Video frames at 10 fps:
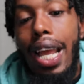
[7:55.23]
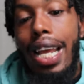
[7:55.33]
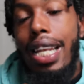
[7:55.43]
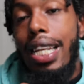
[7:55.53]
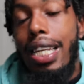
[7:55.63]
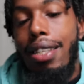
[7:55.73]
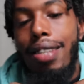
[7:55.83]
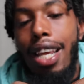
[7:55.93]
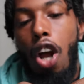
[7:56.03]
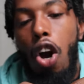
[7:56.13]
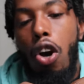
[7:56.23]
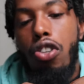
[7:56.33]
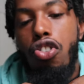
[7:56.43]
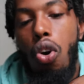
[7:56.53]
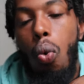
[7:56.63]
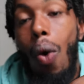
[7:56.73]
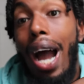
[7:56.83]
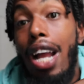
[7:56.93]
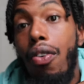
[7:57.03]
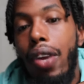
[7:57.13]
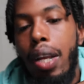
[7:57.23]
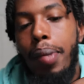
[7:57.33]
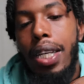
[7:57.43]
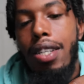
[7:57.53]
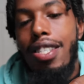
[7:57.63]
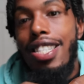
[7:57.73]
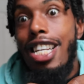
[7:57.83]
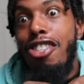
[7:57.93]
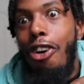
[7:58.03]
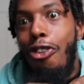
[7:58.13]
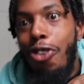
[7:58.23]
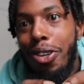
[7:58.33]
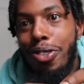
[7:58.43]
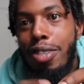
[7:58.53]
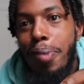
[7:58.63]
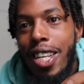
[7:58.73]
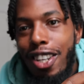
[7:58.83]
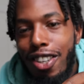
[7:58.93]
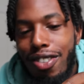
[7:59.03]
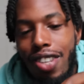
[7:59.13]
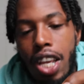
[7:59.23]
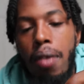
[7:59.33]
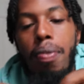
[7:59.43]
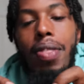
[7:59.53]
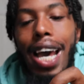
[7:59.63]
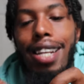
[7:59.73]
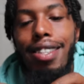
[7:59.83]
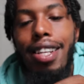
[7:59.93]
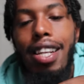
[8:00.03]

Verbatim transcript: indents, and also wiring because these are real speakers. That is the